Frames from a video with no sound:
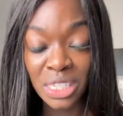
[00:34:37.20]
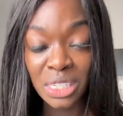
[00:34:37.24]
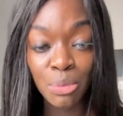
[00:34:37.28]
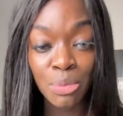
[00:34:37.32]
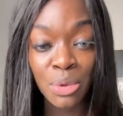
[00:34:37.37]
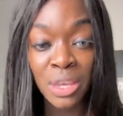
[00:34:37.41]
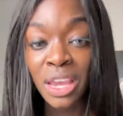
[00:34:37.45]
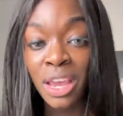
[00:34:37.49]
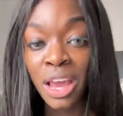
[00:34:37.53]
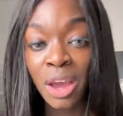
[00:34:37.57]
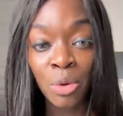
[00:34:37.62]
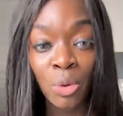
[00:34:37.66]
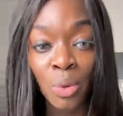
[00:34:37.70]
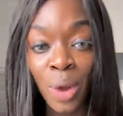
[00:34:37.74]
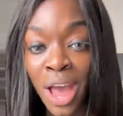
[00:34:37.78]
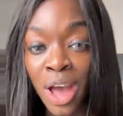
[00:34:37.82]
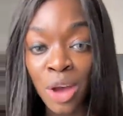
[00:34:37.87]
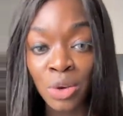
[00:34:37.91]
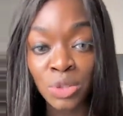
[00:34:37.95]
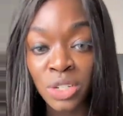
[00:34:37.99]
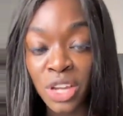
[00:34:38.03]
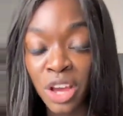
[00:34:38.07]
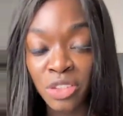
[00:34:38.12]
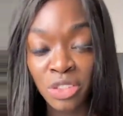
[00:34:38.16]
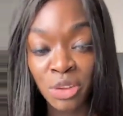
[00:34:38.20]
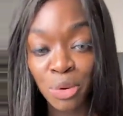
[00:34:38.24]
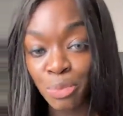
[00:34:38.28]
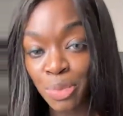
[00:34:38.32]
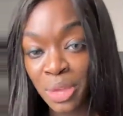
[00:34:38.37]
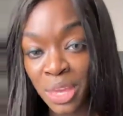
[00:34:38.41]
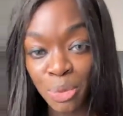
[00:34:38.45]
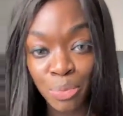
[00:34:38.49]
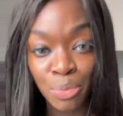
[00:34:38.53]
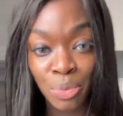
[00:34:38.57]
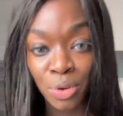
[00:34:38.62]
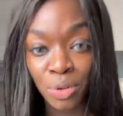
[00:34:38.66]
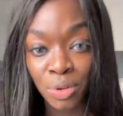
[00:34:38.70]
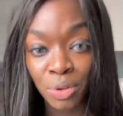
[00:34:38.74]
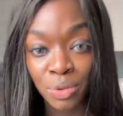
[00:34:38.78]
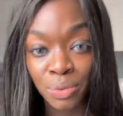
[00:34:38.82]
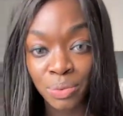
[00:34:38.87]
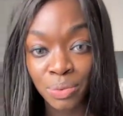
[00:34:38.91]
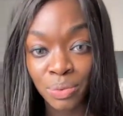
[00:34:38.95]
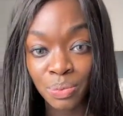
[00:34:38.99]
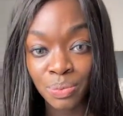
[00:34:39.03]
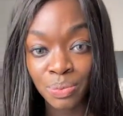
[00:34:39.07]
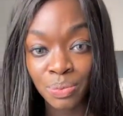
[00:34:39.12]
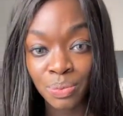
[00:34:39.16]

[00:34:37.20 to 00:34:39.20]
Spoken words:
is to be around other people